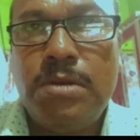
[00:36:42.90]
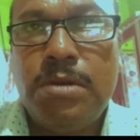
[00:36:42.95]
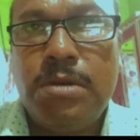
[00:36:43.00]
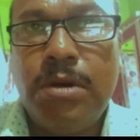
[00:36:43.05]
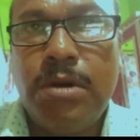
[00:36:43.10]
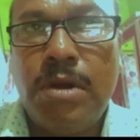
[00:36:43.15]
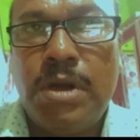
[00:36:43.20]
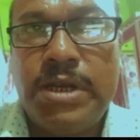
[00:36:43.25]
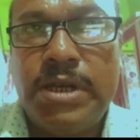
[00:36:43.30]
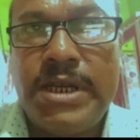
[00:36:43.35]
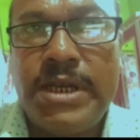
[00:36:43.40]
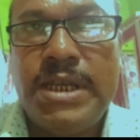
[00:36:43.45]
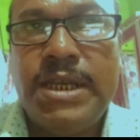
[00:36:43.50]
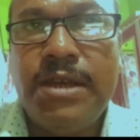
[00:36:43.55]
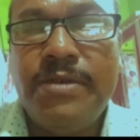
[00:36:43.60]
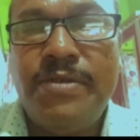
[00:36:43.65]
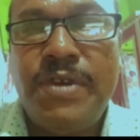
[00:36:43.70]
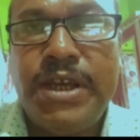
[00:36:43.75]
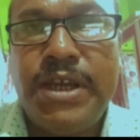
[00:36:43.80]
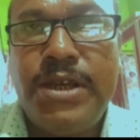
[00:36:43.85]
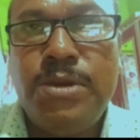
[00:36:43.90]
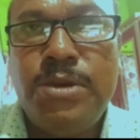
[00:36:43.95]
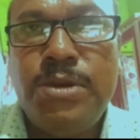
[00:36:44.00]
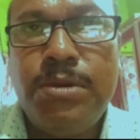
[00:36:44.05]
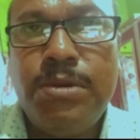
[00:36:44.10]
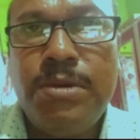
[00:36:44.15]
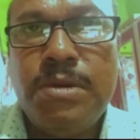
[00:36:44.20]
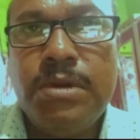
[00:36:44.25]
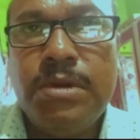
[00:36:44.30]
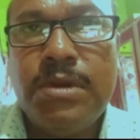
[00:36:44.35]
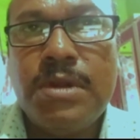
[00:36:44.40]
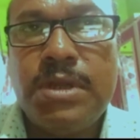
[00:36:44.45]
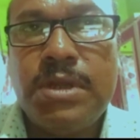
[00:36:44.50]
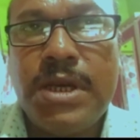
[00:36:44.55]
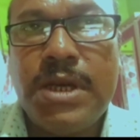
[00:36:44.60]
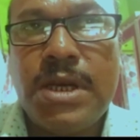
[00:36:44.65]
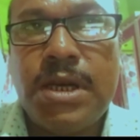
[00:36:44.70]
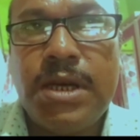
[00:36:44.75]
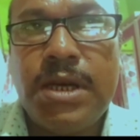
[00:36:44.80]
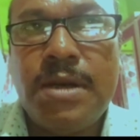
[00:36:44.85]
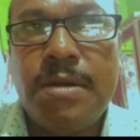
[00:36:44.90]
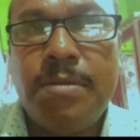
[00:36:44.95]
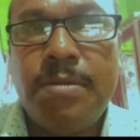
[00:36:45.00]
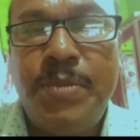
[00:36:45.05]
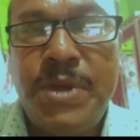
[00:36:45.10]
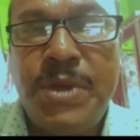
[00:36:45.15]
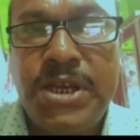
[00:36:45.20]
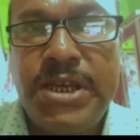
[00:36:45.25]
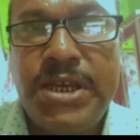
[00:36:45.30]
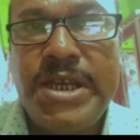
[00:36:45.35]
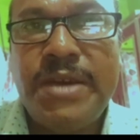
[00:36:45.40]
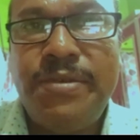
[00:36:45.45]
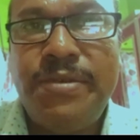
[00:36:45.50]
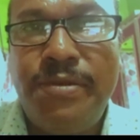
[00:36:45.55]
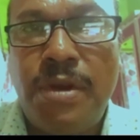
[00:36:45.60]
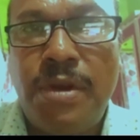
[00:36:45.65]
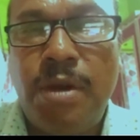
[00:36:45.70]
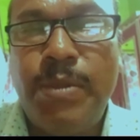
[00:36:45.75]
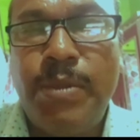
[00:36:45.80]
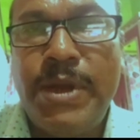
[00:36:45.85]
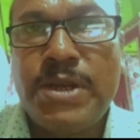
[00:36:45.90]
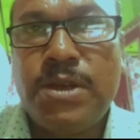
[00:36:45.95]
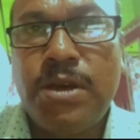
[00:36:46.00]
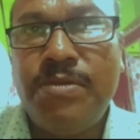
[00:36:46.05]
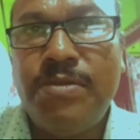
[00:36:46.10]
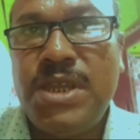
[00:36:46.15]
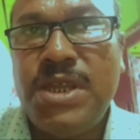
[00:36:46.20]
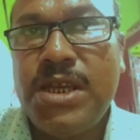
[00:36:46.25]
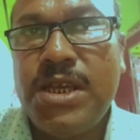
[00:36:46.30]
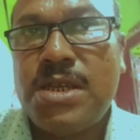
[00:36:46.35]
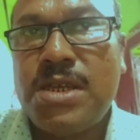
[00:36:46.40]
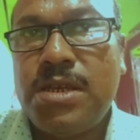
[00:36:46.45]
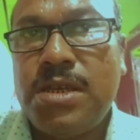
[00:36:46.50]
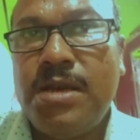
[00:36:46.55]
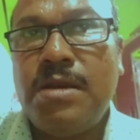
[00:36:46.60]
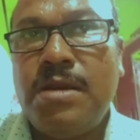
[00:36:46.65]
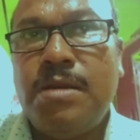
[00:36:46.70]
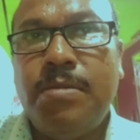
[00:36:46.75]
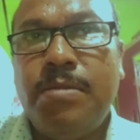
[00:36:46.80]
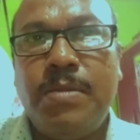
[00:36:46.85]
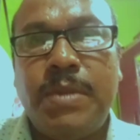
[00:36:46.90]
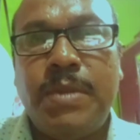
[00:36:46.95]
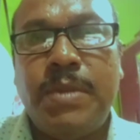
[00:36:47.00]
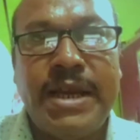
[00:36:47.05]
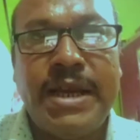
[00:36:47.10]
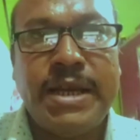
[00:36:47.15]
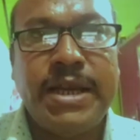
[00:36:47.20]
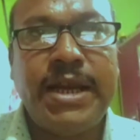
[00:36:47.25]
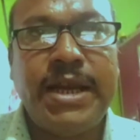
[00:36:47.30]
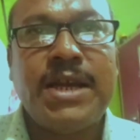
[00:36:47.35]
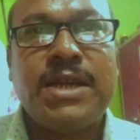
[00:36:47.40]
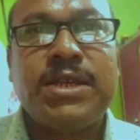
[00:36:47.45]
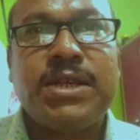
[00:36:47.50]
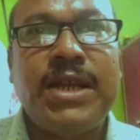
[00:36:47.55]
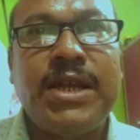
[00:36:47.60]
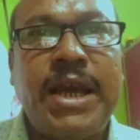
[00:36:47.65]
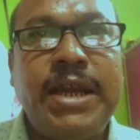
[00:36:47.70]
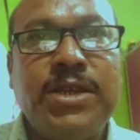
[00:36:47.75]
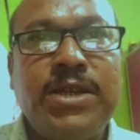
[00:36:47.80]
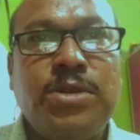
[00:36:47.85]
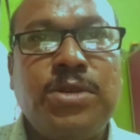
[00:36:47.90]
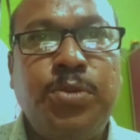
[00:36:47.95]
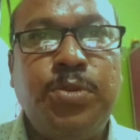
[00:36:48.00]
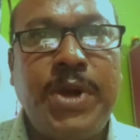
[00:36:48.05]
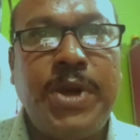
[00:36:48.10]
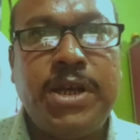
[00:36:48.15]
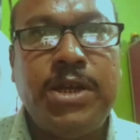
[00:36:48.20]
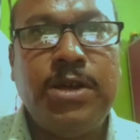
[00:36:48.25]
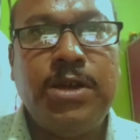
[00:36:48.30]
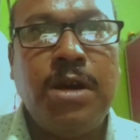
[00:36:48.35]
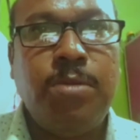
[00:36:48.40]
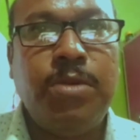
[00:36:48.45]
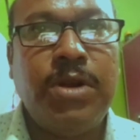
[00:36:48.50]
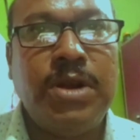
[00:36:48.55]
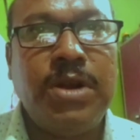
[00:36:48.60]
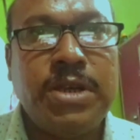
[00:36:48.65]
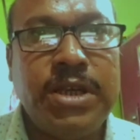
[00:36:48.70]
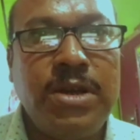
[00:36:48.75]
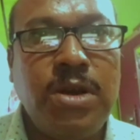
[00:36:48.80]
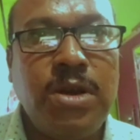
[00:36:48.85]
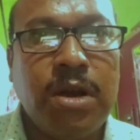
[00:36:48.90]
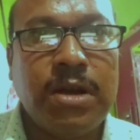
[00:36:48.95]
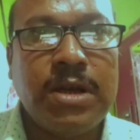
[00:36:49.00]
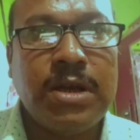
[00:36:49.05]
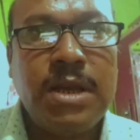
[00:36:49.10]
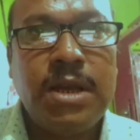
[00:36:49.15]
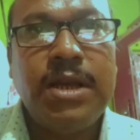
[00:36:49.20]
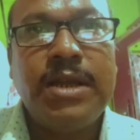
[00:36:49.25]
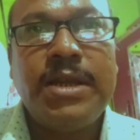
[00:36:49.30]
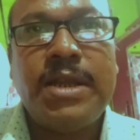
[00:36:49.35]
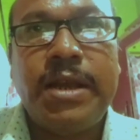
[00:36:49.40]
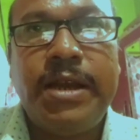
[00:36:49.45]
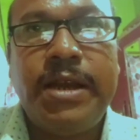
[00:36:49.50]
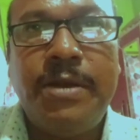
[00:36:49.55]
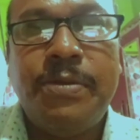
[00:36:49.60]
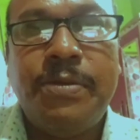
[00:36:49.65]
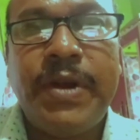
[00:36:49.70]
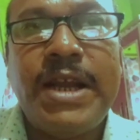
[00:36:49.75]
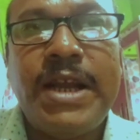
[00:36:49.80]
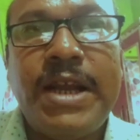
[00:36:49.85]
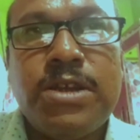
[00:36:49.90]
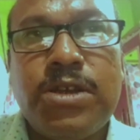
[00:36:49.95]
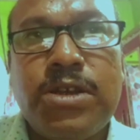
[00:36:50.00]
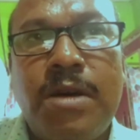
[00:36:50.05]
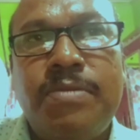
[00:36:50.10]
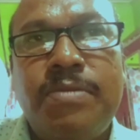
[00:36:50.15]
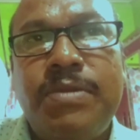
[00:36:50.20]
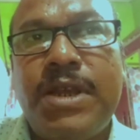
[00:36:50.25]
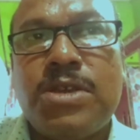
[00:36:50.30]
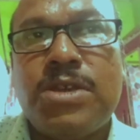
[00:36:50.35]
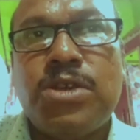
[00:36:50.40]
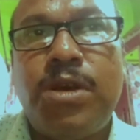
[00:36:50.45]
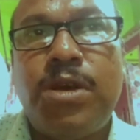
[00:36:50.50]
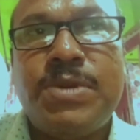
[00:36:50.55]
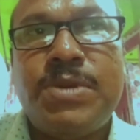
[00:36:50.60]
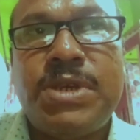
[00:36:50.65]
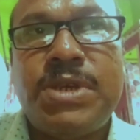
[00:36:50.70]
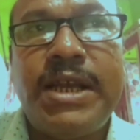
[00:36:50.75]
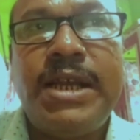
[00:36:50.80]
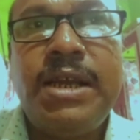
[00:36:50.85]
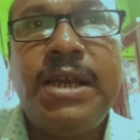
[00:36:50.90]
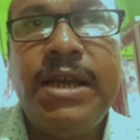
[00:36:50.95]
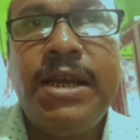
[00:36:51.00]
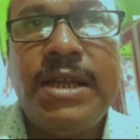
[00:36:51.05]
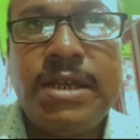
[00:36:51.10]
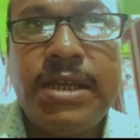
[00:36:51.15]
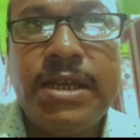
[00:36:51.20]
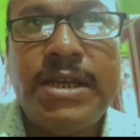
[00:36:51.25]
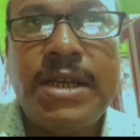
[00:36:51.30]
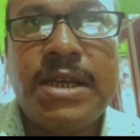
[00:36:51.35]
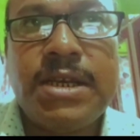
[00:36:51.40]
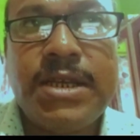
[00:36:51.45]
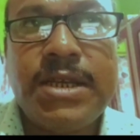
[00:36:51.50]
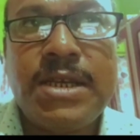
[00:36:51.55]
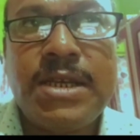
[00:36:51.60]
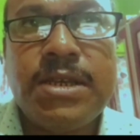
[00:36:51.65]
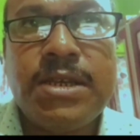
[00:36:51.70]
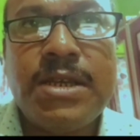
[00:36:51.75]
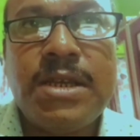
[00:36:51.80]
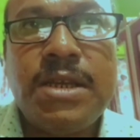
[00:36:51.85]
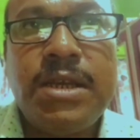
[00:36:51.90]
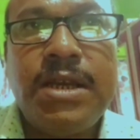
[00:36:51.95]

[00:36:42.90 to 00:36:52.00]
already given you the PDF format of this entire slides where you have already got the difference of the soaps and detergents.